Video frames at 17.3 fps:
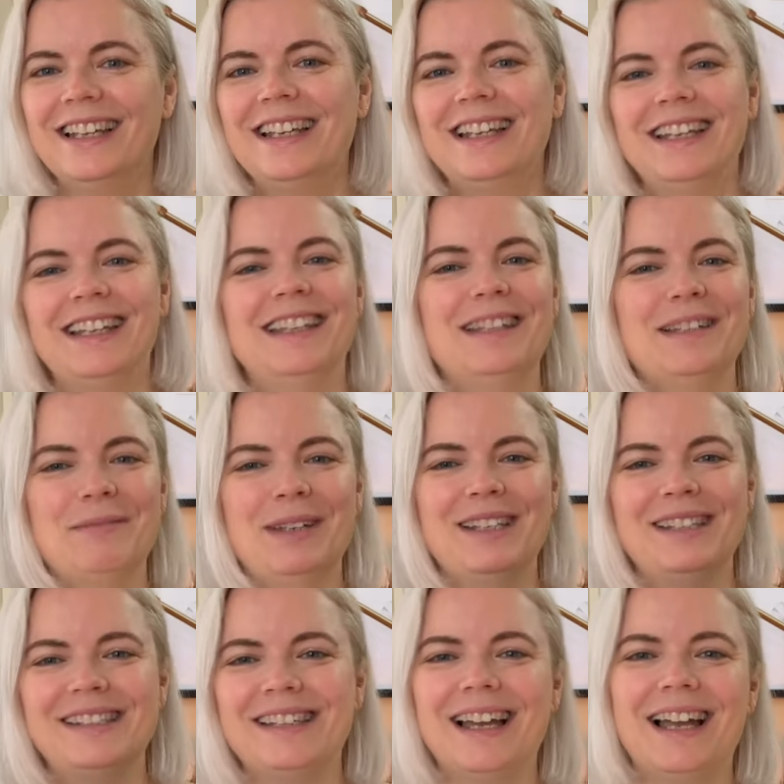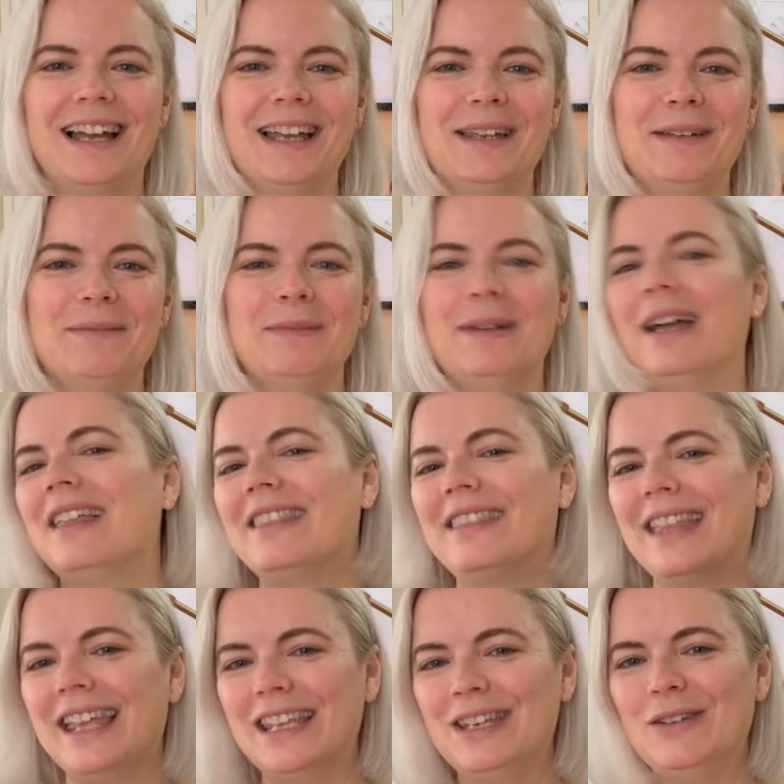In the meantime,
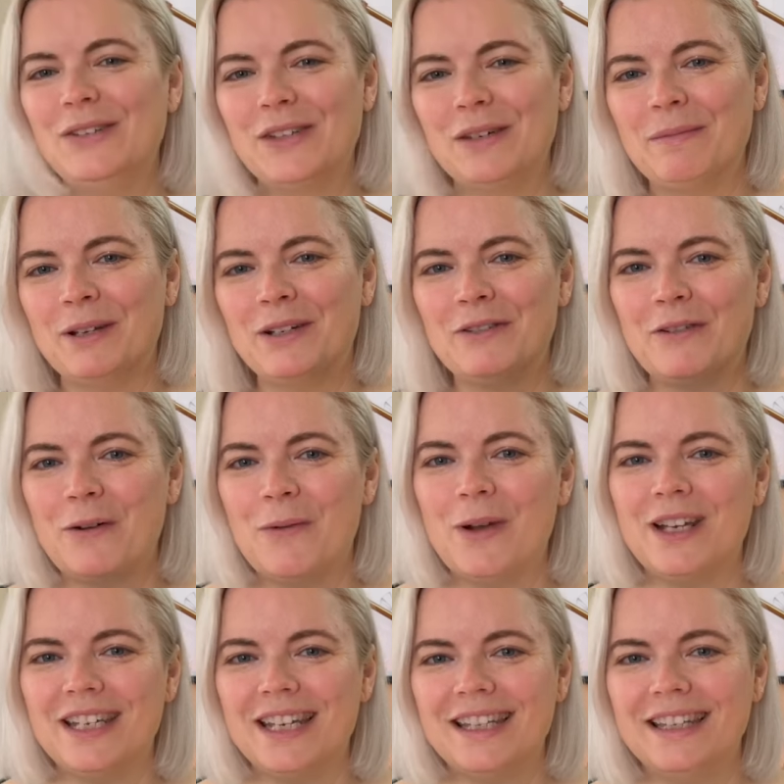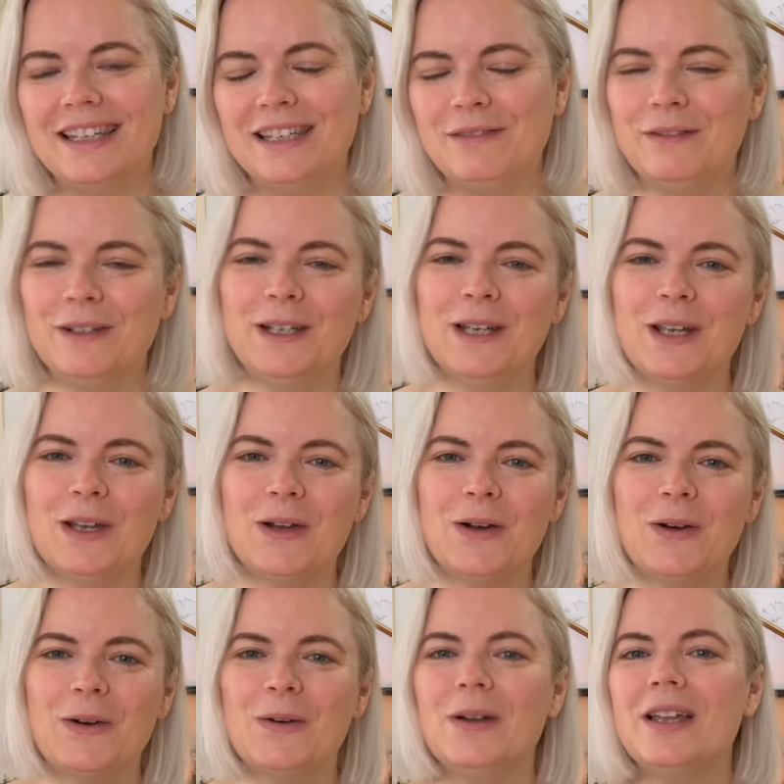thank you so much for watching this
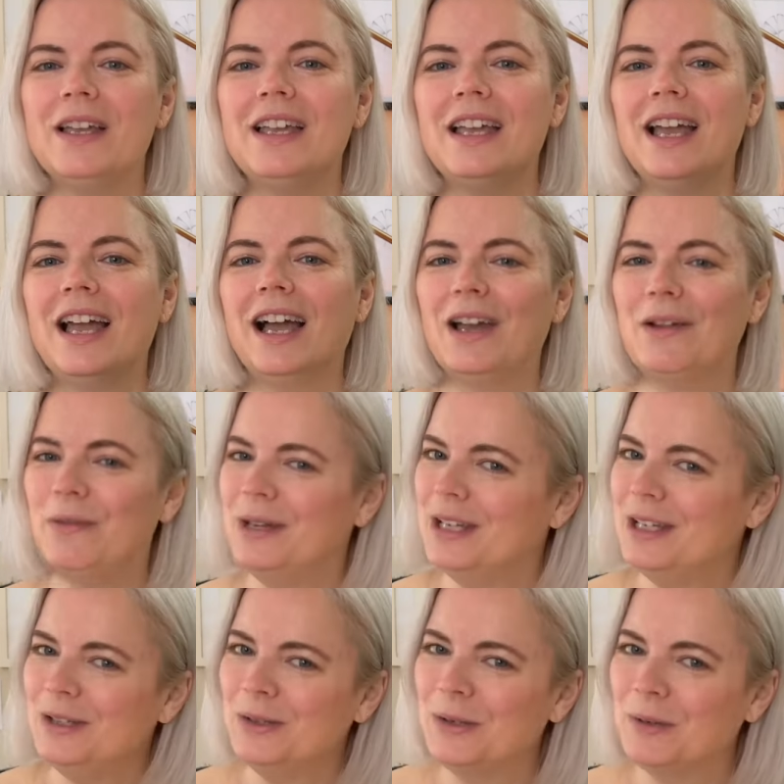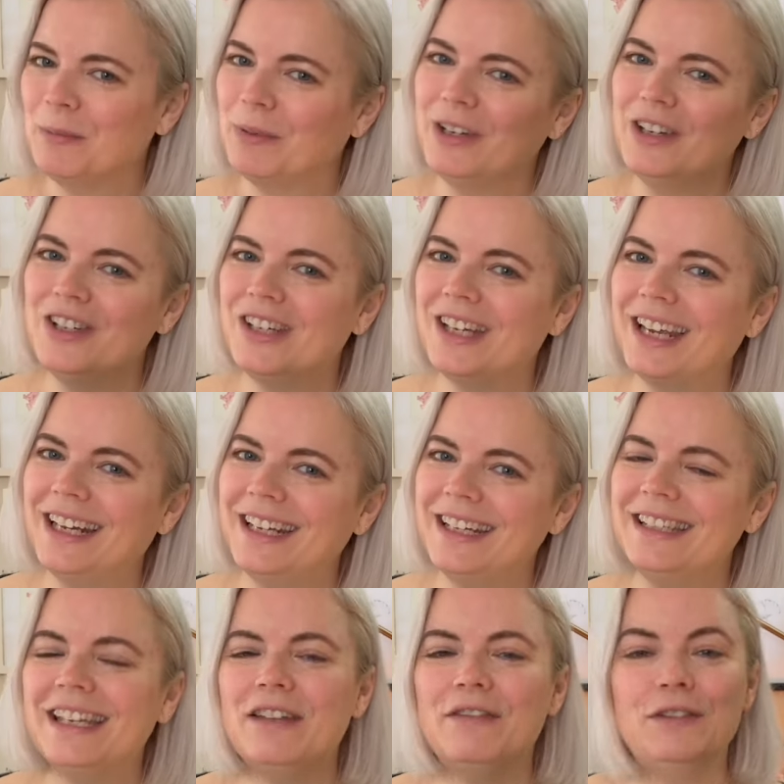video. I really do appreciate
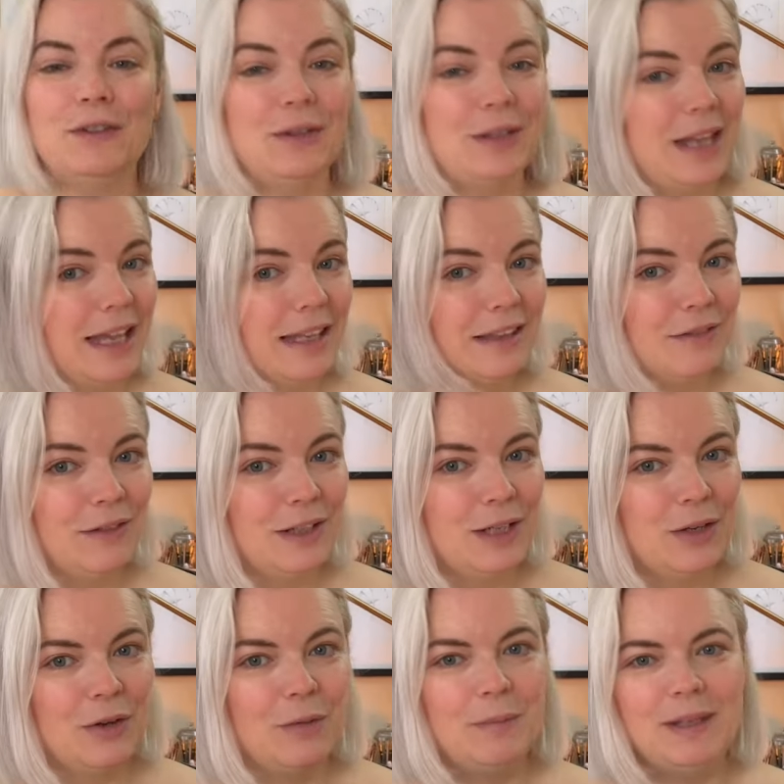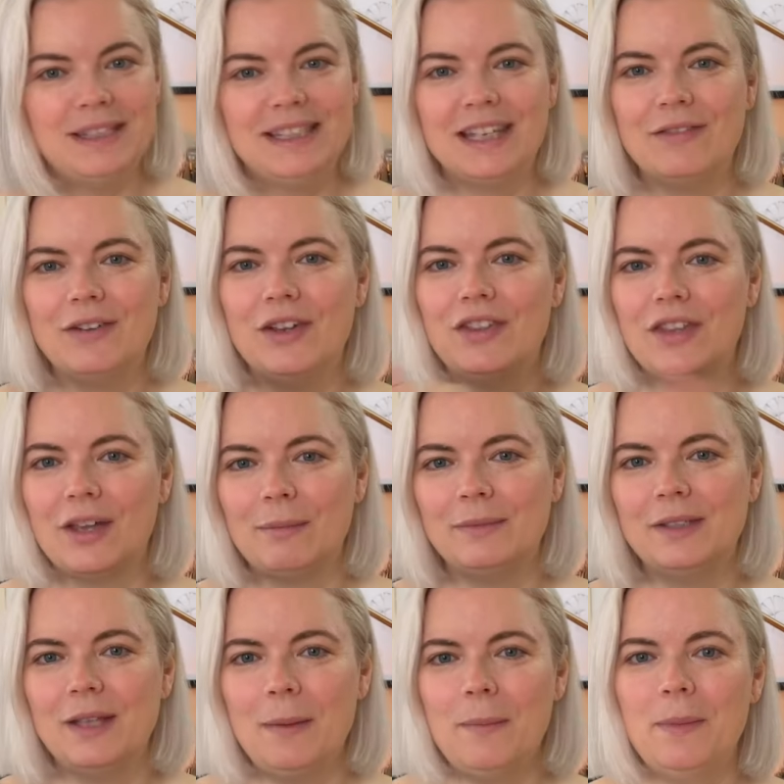it. If you like the video, please give it a
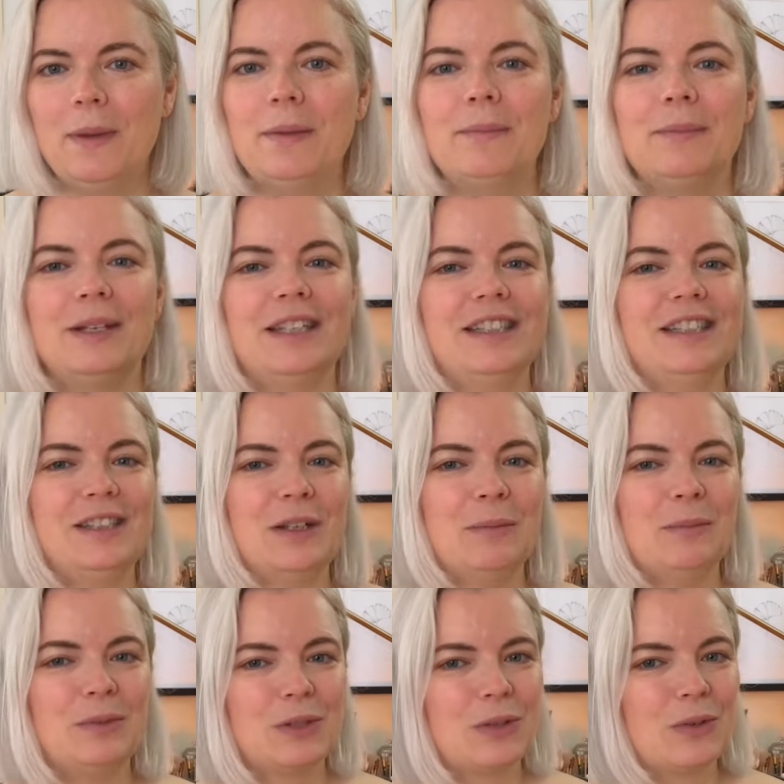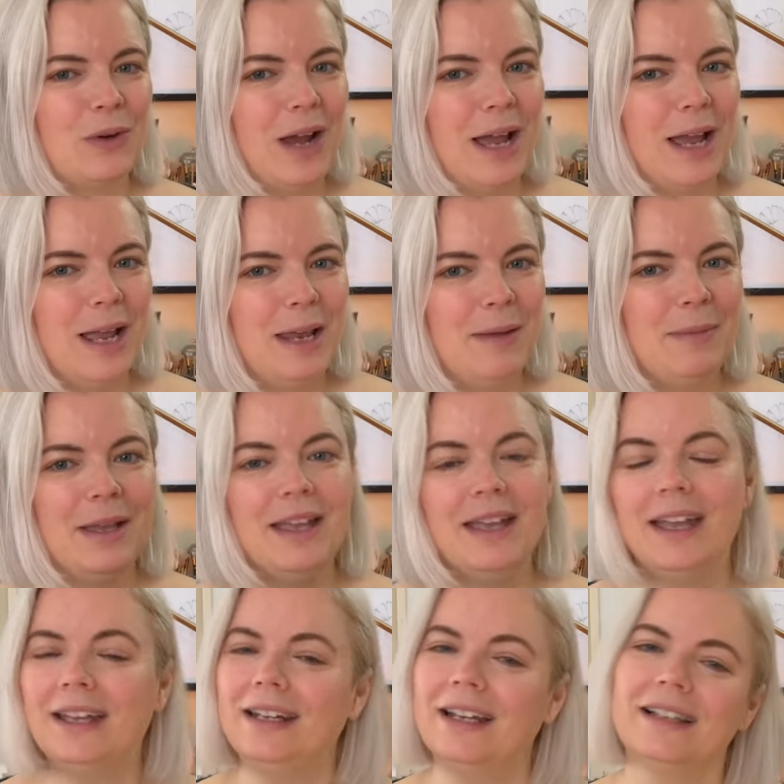thumbs up, please subscribe,
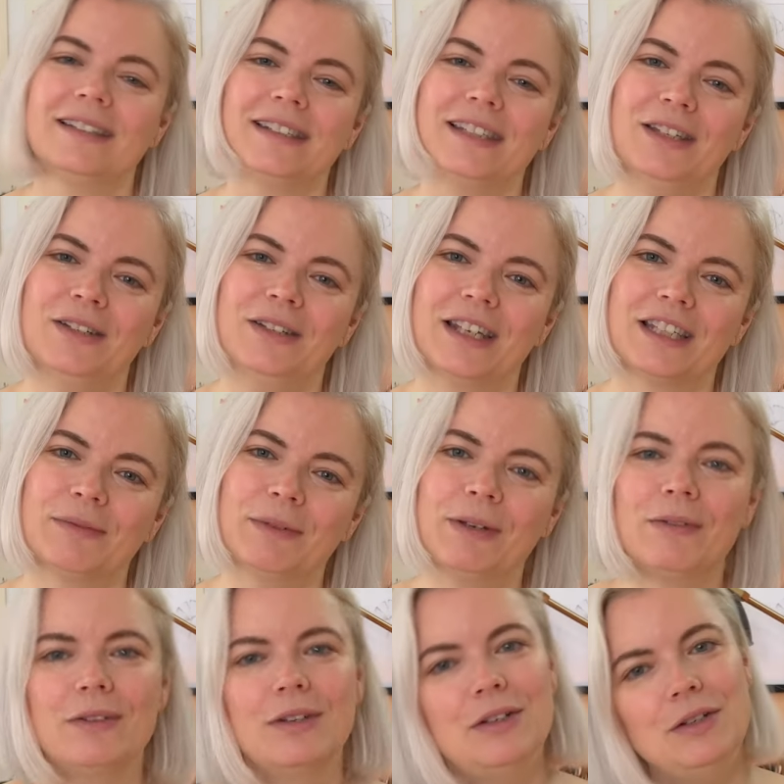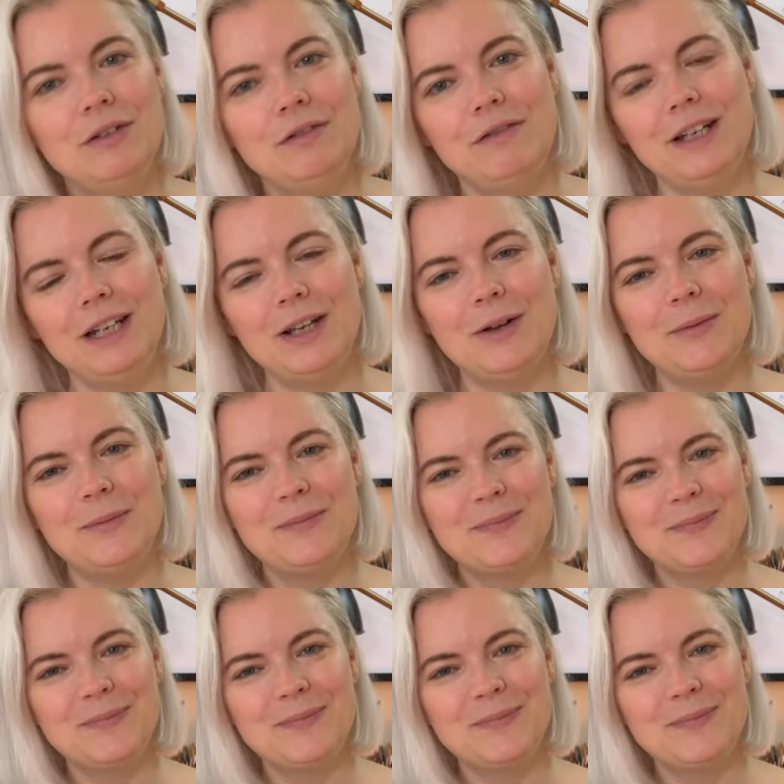and I'll see you next week with a new video.